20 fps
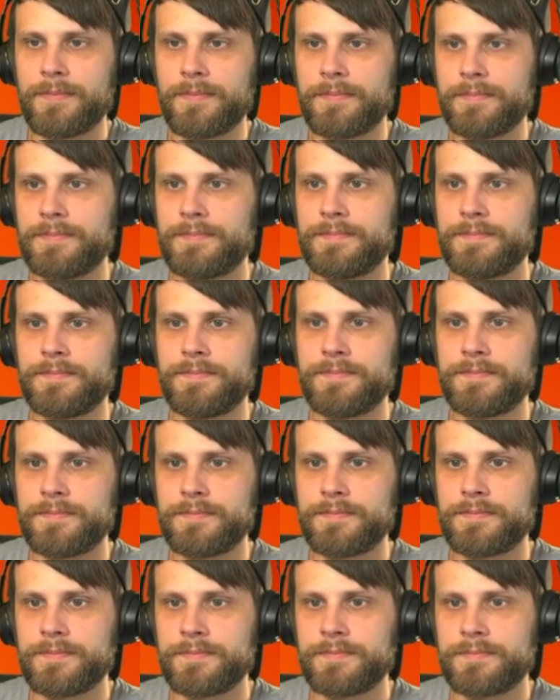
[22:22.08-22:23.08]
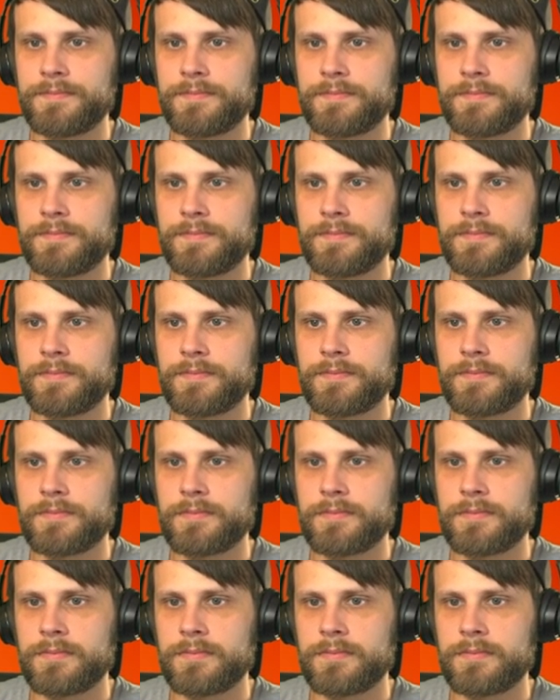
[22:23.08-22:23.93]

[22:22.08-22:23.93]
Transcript: (no one is talking)